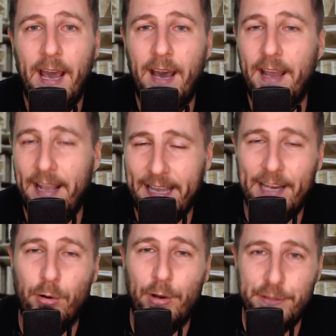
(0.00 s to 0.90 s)
A
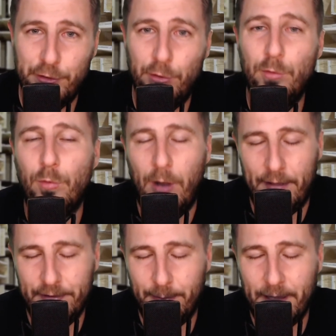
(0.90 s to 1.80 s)
Category 2 will
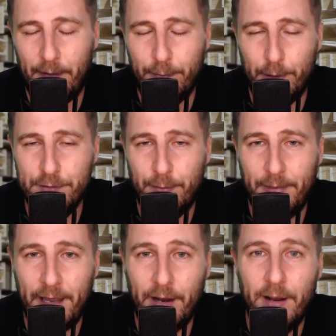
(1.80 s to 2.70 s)
have something upwards
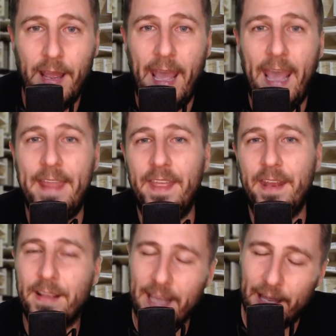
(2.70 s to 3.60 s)
from there. And
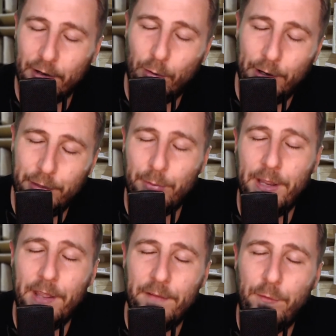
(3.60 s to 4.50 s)
then Category
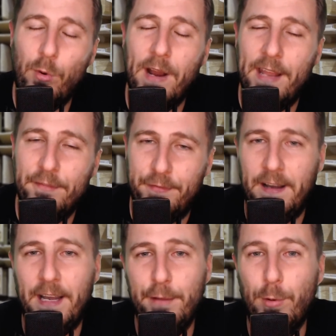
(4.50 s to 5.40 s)
3, 4, and
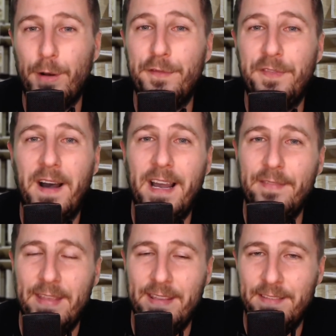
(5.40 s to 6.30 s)
5, where
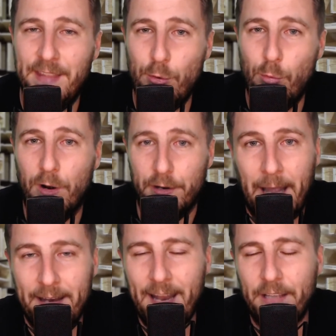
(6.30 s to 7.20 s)
5 is the
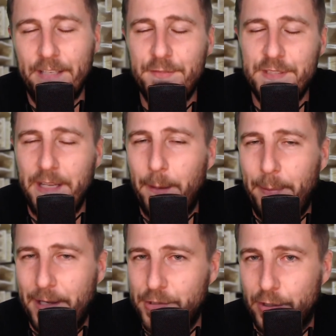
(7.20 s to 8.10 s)
worst. Now, you've seen a
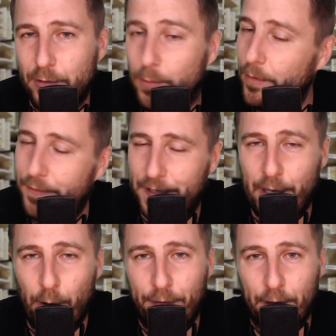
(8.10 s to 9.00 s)
picture or a
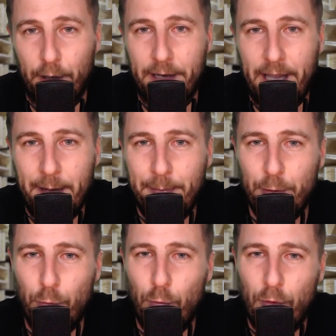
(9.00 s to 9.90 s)
video of a hurricane,
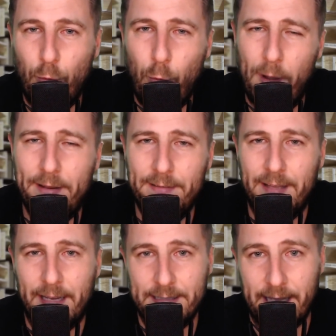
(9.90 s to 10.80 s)
but what is
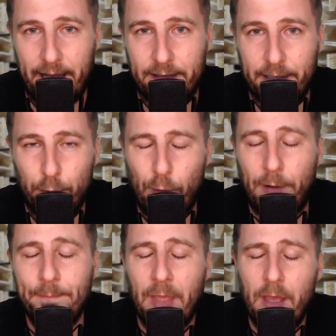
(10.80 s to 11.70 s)
it exactly?
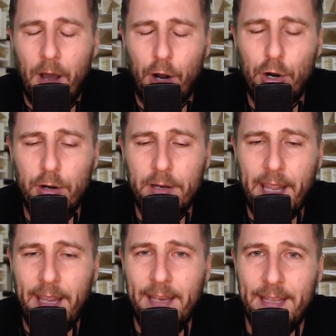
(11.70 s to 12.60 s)
Well, a
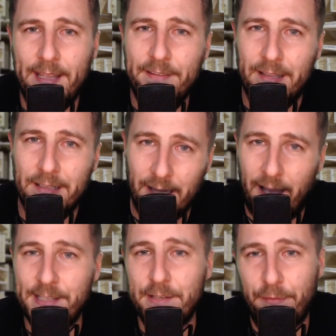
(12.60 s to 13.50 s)
hurricane is
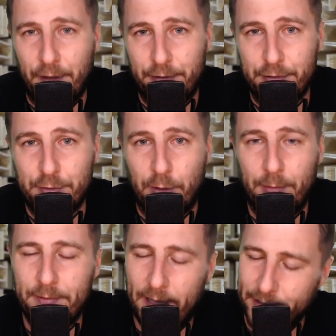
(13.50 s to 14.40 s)
lines of
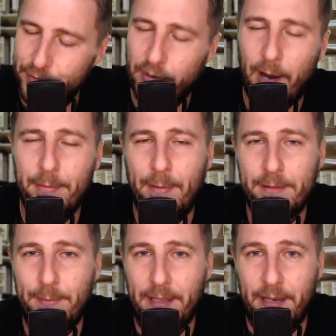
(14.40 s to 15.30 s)
thunderstorms. I described them
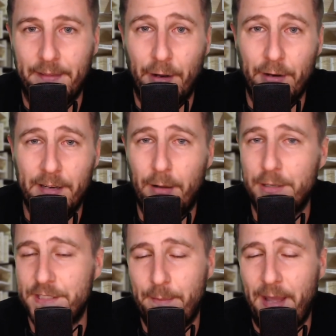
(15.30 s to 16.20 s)
at the beginning there.
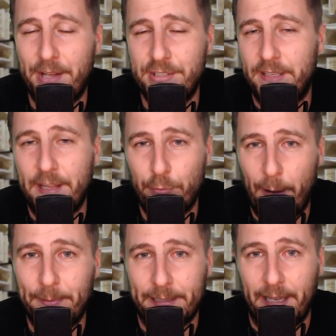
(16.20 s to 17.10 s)
Now, just imagine that they
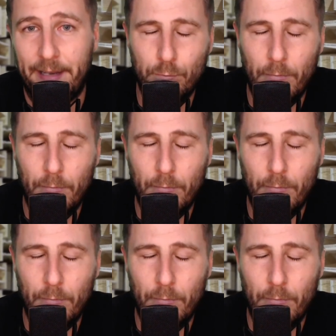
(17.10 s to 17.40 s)
replicate.